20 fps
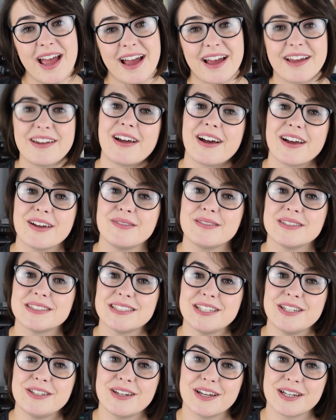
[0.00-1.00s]
and I will
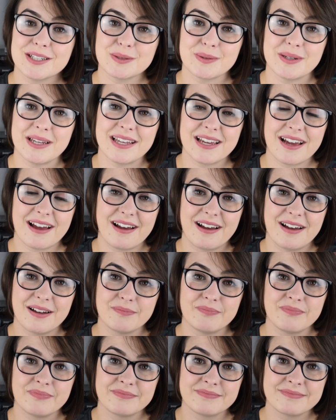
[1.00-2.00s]
see you next week.
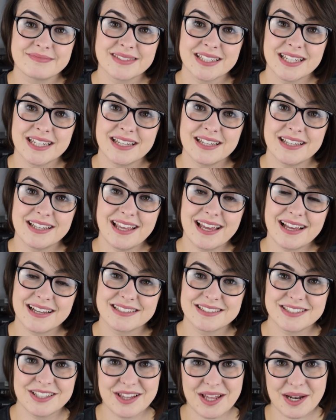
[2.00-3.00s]
Yeah,
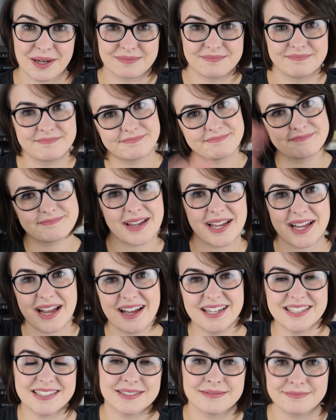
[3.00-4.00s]
see you then. Bye
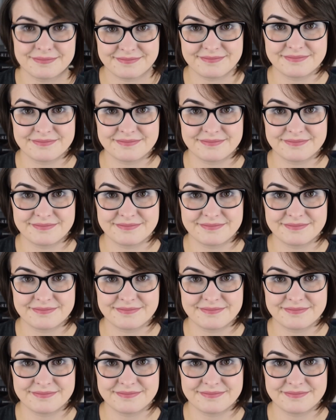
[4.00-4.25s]
guys!